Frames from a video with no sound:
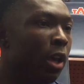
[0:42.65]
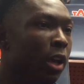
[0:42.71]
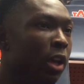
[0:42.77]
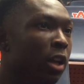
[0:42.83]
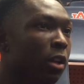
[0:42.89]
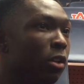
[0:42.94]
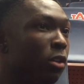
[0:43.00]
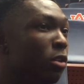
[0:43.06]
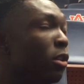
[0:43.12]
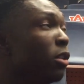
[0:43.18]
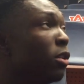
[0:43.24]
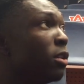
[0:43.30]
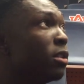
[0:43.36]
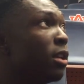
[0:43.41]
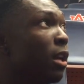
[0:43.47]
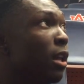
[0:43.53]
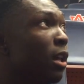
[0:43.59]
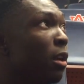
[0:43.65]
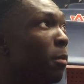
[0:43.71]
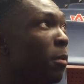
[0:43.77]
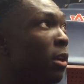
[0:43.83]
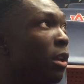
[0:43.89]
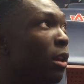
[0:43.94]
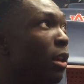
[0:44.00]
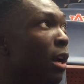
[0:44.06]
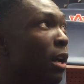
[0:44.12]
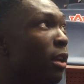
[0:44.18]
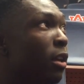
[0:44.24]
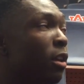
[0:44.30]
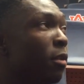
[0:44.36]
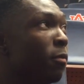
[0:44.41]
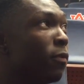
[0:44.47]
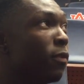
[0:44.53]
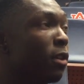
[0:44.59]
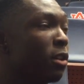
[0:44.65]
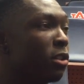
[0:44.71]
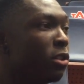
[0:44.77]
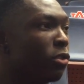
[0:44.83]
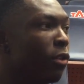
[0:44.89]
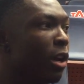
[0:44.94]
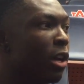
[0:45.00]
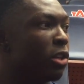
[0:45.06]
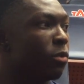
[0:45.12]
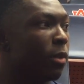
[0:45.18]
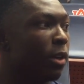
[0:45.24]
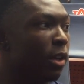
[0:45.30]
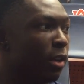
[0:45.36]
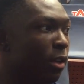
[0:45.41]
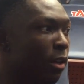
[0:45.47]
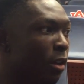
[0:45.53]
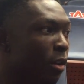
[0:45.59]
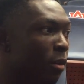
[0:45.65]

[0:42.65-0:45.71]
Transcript: And you could tell it meant a lot to him for us to graduate